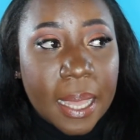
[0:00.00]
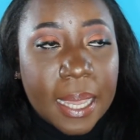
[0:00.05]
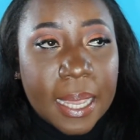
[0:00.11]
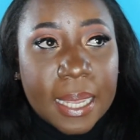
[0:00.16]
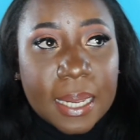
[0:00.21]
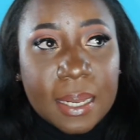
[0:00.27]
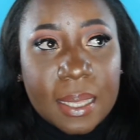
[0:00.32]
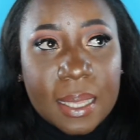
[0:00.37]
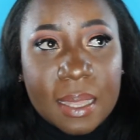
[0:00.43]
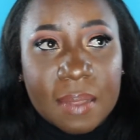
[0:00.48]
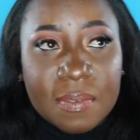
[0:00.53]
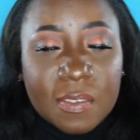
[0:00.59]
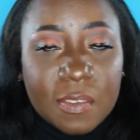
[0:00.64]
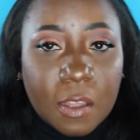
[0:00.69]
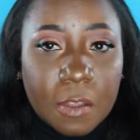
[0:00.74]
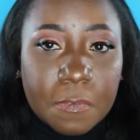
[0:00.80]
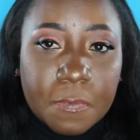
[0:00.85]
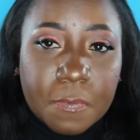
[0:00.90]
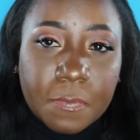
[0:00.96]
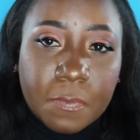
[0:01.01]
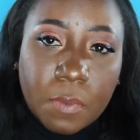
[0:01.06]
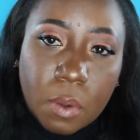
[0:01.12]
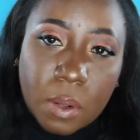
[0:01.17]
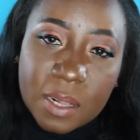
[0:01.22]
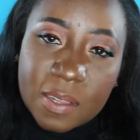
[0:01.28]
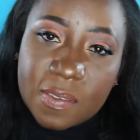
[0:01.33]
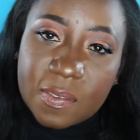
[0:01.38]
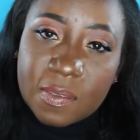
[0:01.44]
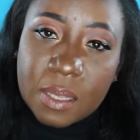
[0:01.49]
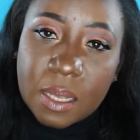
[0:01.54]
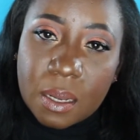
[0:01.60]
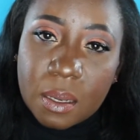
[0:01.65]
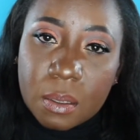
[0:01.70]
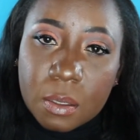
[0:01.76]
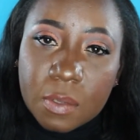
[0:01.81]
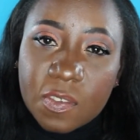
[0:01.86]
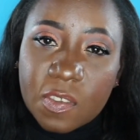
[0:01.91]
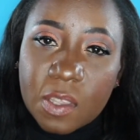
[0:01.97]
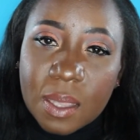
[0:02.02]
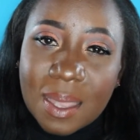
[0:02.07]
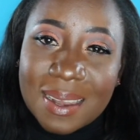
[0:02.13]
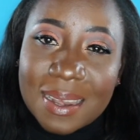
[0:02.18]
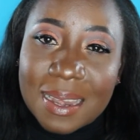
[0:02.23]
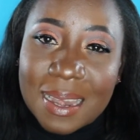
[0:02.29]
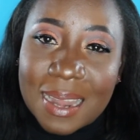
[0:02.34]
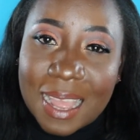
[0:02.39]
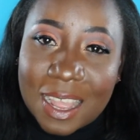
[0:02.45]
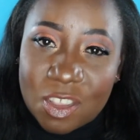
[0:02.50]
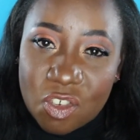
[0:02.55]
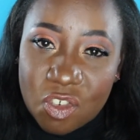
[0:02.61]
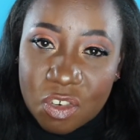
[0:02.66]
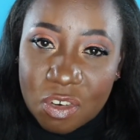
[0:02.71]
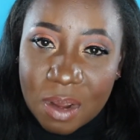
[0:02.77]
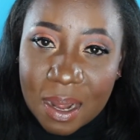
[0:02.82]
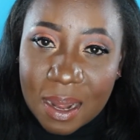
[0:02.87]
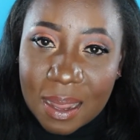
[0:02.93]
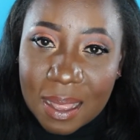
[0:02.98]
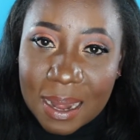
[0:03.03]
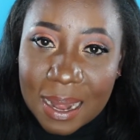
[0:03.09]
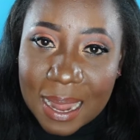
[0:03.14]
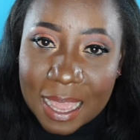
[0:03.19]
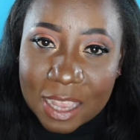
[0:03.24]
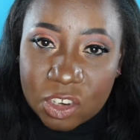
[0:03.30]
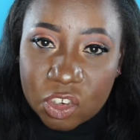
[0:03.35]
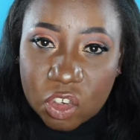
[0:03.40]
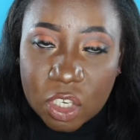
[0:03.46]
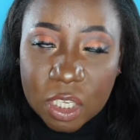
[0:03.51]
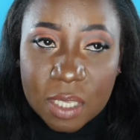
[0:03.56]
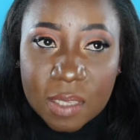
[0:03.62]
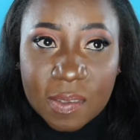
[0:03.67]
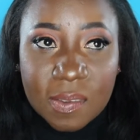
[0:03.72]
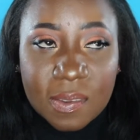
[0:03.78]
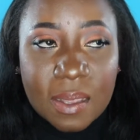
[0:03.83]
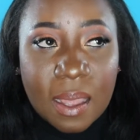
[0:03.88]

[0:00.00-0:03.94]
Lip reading: It gives a falsy look to your natural lashes,